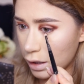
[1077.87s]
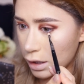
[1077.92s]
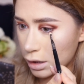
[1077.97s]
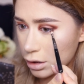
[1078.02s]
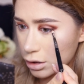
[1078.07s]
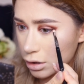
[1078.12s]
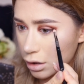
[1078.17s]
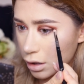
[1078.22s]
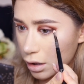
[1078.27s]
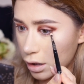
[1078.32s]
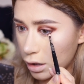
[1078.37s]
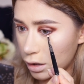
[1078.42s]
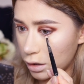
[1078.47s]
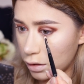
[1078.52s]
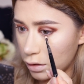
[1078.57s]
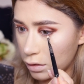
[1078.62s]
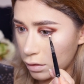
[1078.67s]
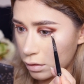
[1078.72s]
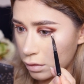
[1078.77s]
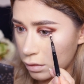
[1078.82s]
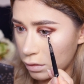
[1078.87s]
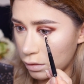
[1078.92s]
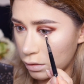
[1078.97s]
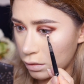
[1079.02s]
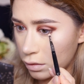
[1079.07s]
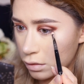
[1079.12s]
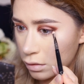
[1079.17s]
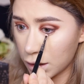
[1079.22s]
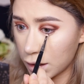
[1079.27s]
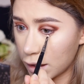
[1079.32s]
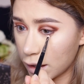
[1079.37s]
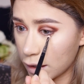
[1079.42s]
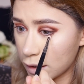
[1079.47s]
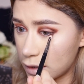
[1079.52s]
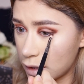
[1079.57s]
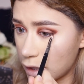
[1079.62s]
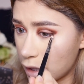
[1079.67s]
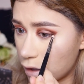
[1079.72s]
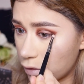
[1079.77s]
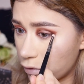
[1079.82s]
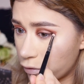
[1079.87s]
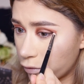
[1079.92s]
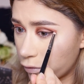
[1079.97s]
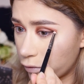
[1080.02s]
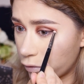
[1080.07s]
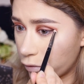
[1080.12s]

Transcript: lash line, connecting it